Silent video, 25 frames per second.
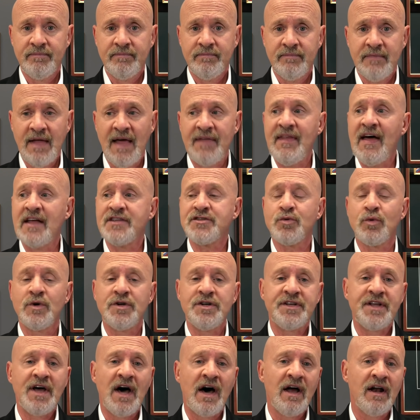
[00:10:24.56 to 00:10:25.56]
And that's where
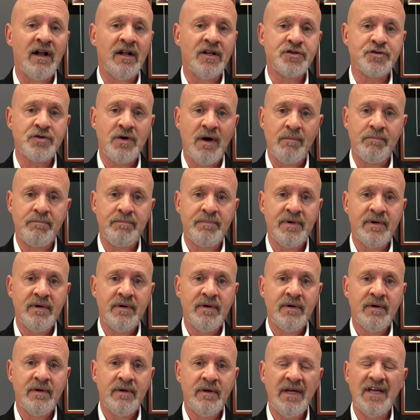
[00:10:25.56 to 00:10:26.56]
Donald Trump
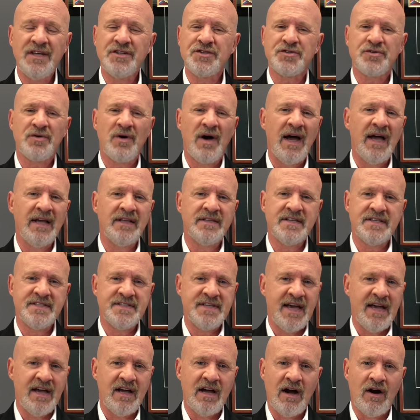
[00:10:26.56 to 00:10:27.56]
is trying to
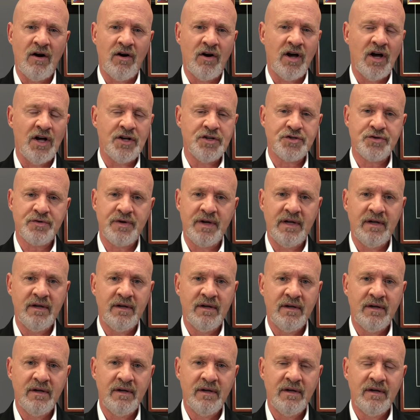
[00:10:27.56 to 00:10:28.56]
take our country.
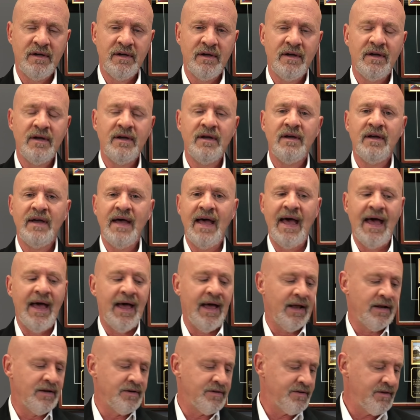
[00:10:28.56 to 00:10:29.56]

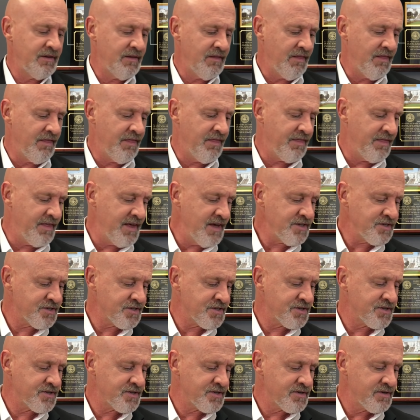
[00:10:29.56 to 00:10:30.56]
And
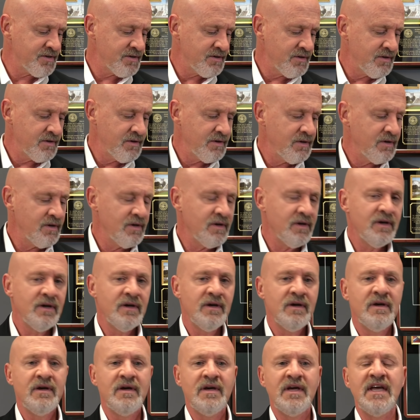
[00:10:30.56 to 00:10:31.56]
this
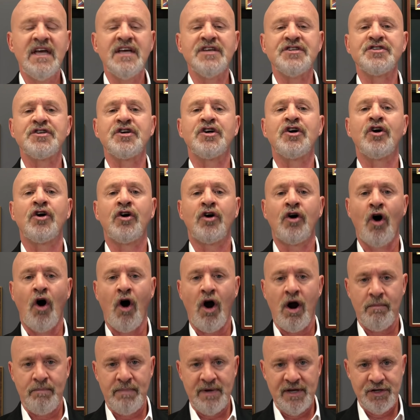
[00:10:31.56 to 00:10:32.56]
is
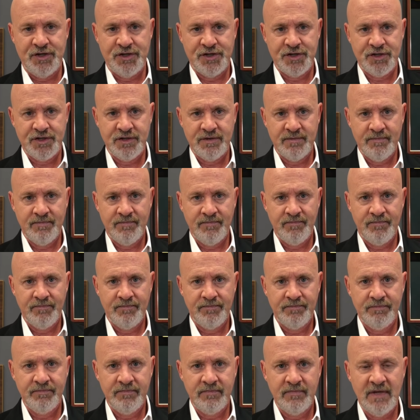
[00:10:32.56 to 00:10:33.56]
garbage.
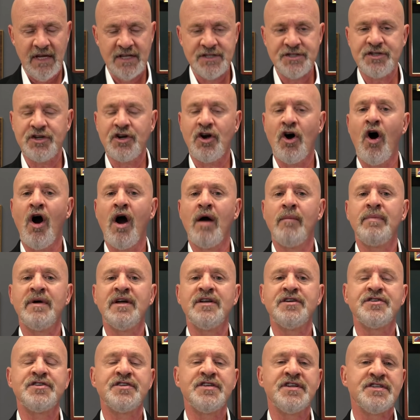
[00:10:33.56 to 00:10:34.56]
It's
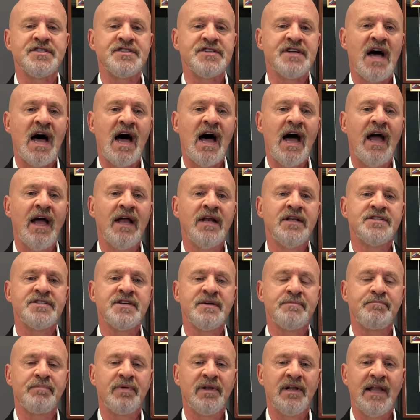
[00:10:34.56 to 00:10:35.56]
garbage designed to
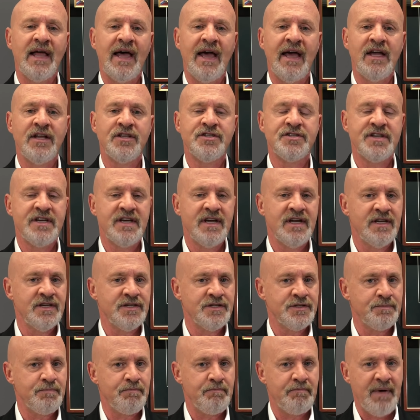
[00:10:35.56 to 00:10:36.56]
play to
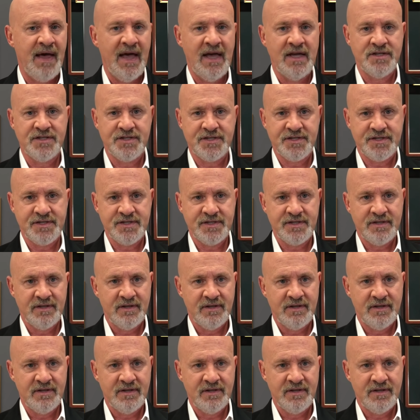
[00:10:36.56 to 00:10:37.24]
his base.